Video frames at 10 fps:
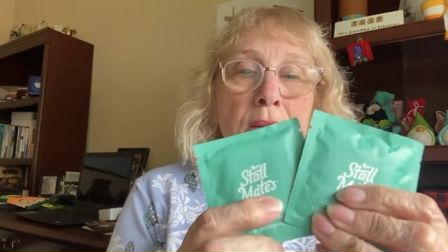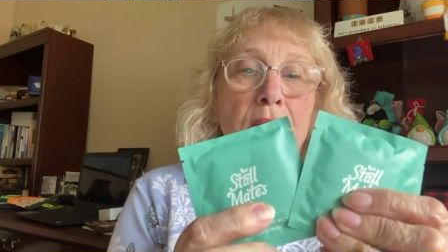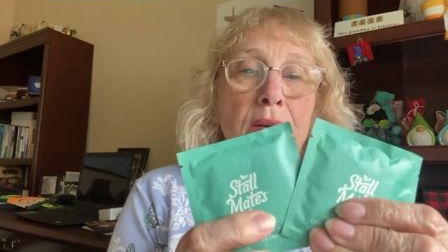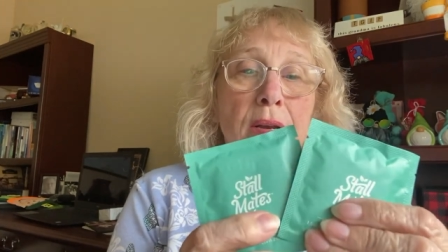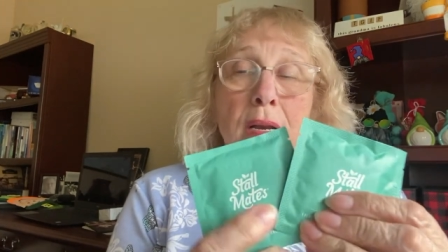you
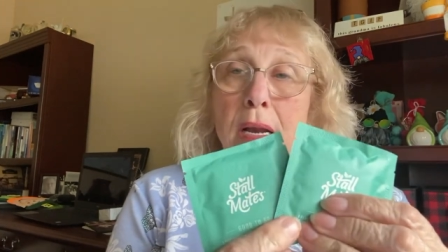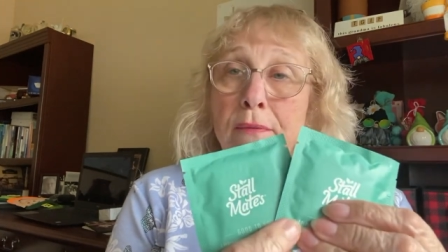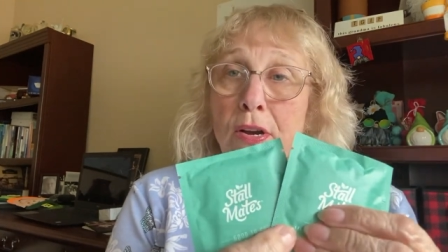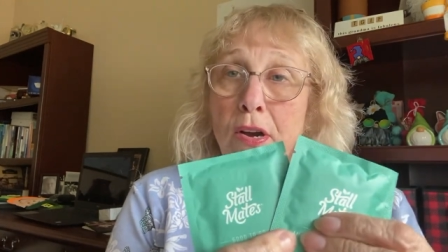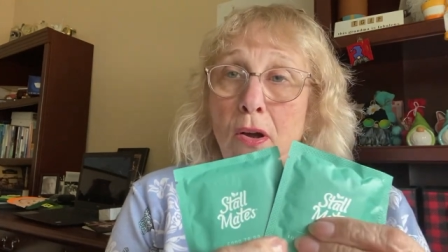
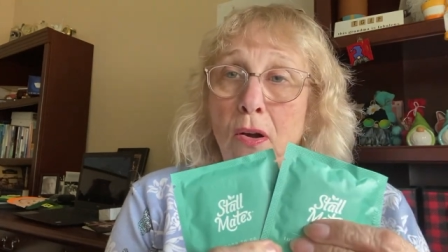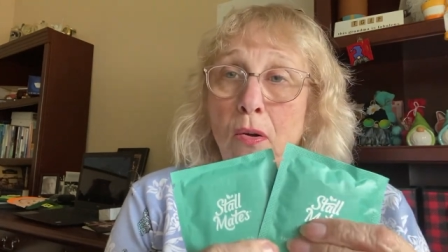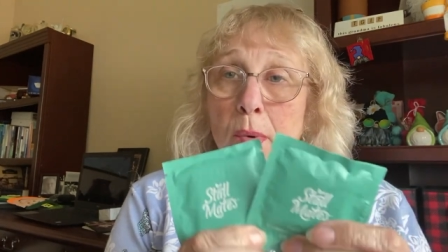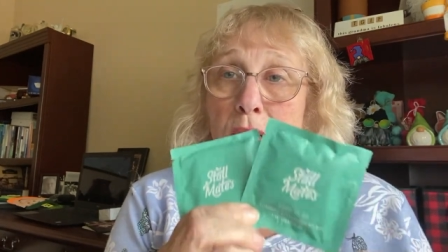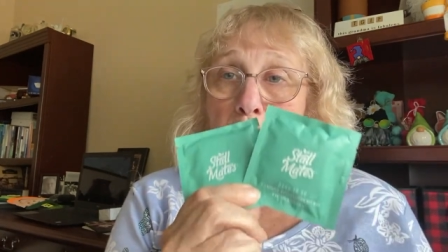never know
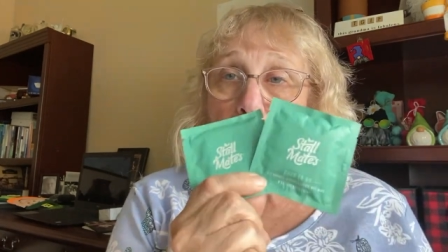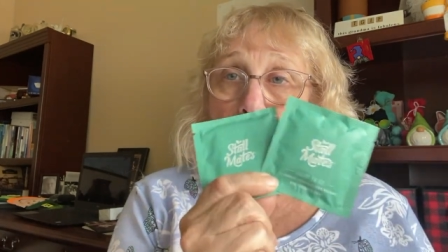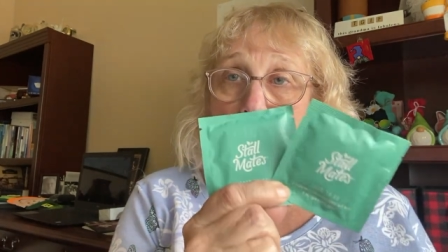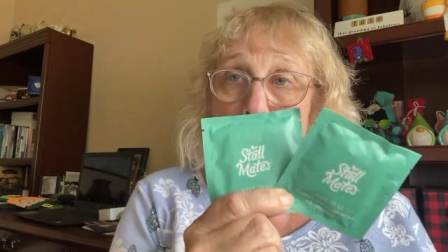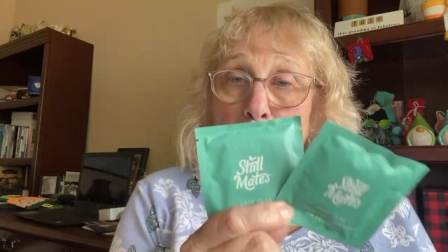when you get
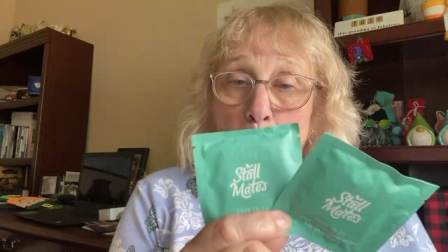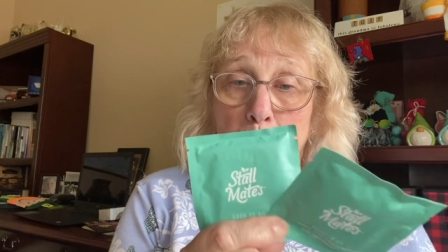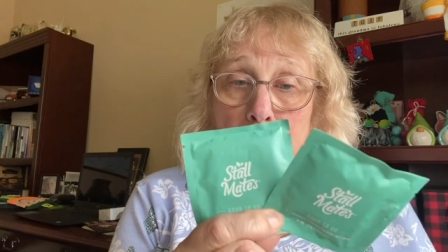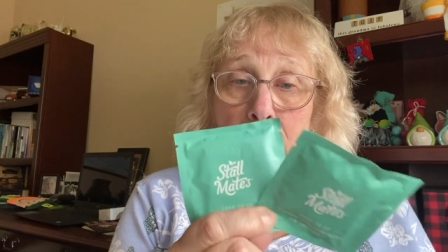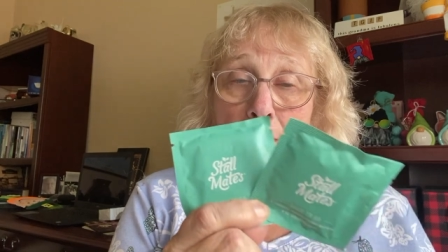out
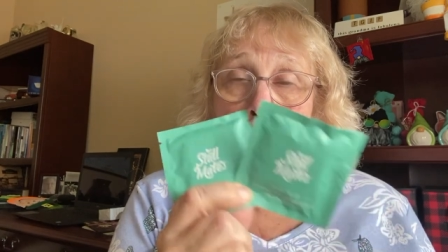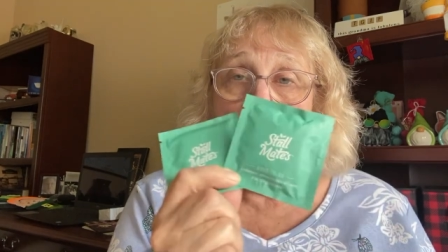somewhere